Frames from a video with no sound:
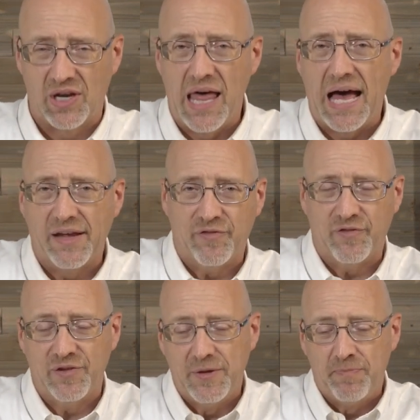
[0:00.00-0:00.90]
to
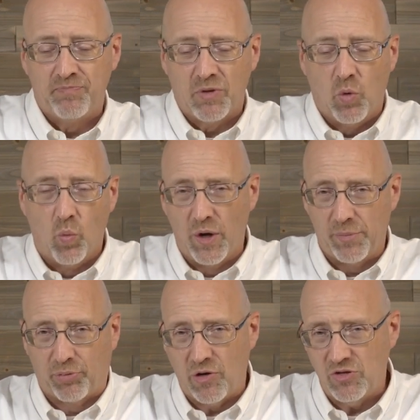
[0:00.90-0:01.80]
life. One
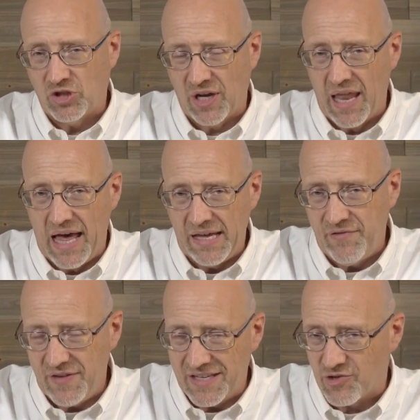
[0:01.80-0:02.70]
approach to
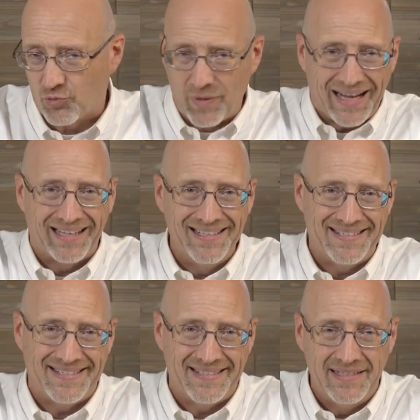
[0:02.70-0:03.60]
life is
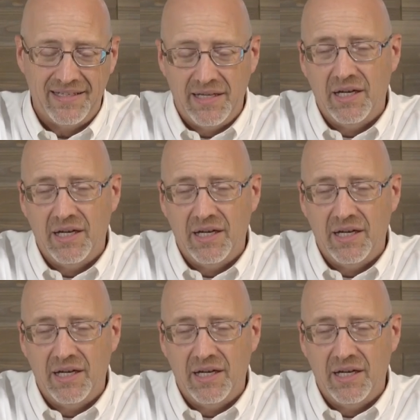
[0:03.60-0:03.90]
reckless.